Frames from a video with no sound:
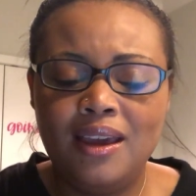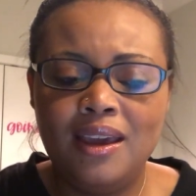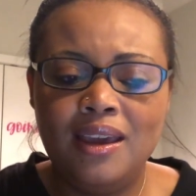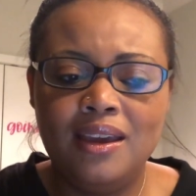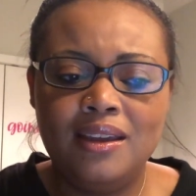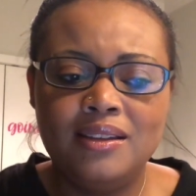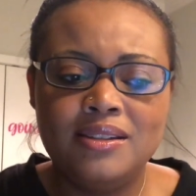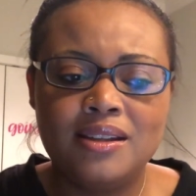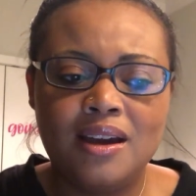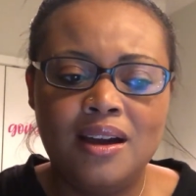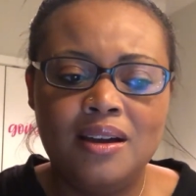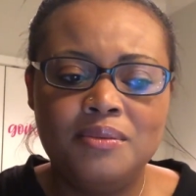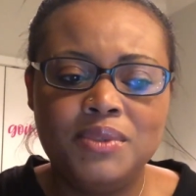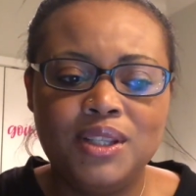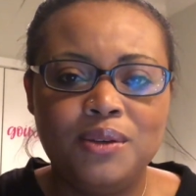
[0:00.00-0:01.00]

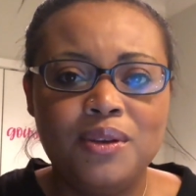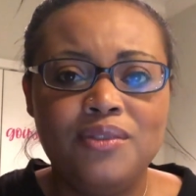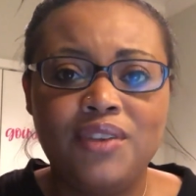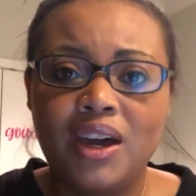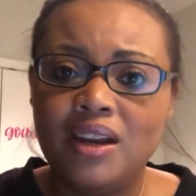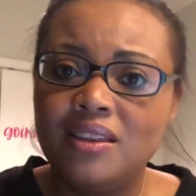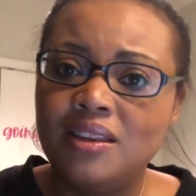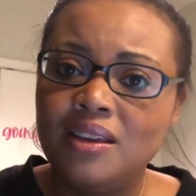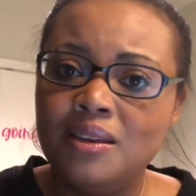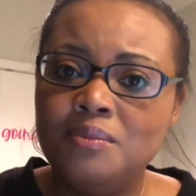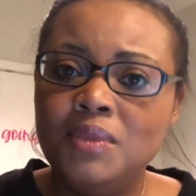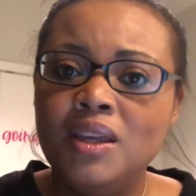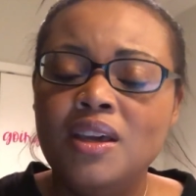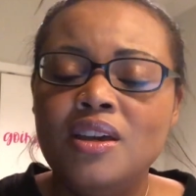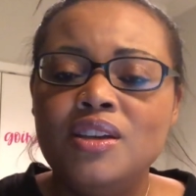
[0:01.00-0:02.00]
and so we invited
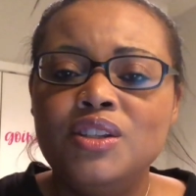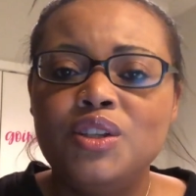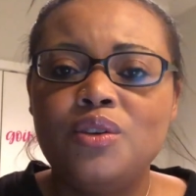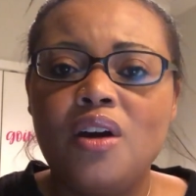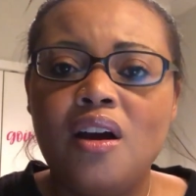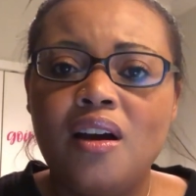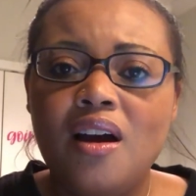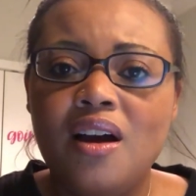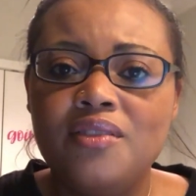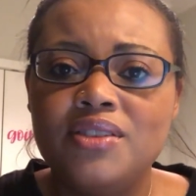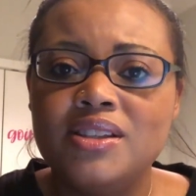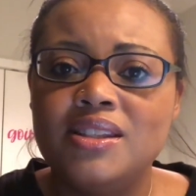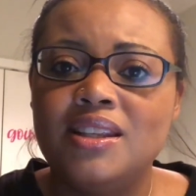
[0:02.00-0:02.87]
them to our office.